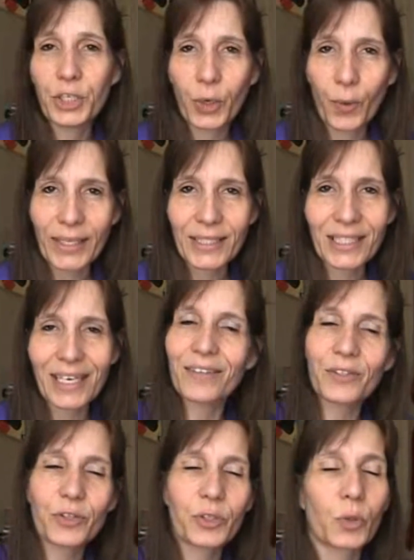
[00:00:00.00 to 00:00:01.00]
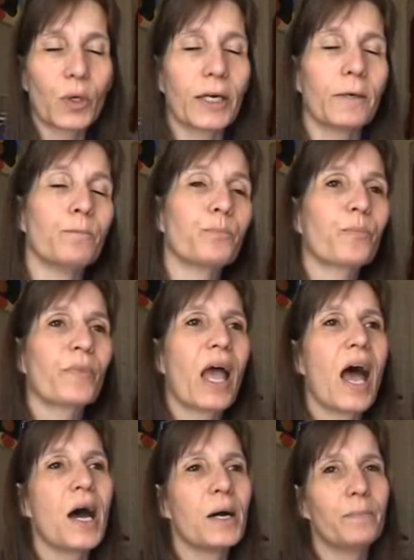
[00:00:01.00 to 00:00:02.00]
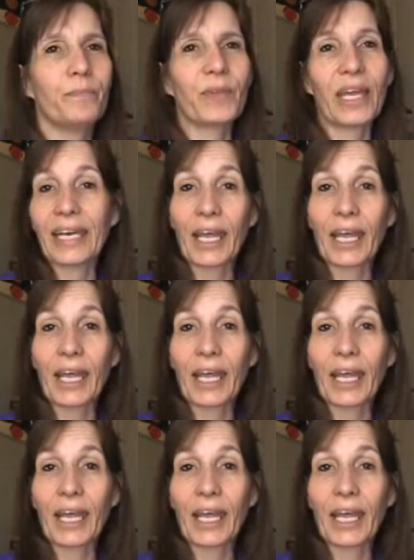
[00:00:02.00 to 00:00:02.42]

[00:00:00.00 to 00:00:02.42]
You know, I stand at the door and